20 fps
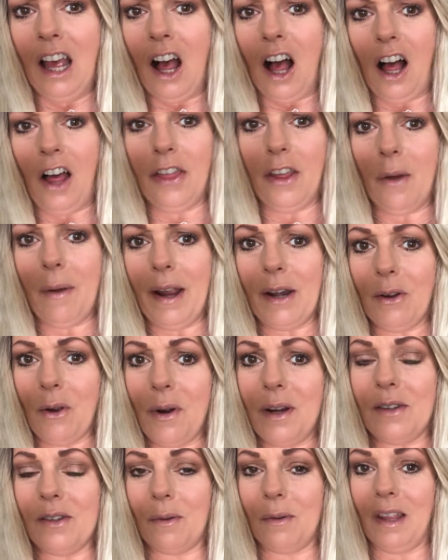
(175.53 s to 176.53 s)
Although I
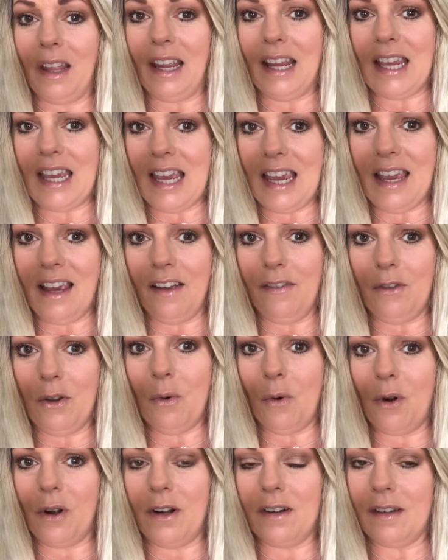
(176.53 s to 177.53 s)
noticed with IKEA, if you
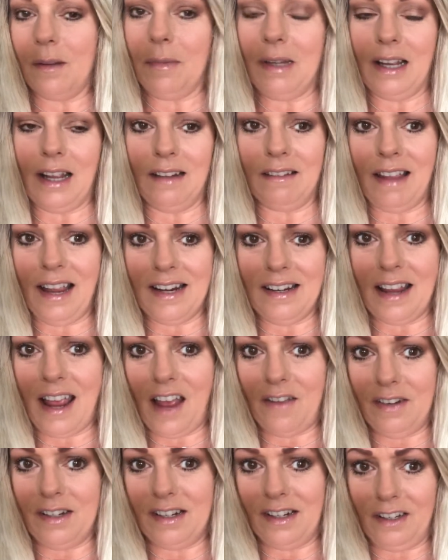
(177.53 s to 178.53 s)
order something online to
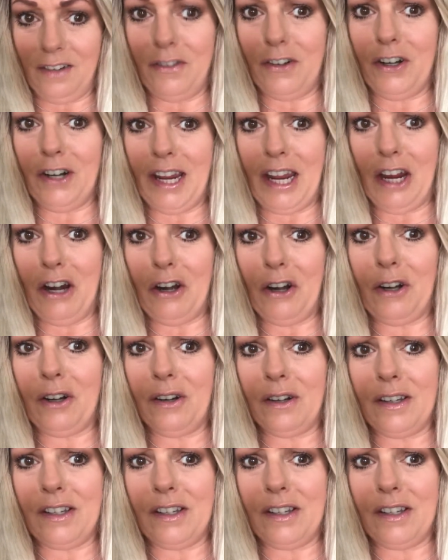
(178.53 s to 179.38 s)
have it delivered here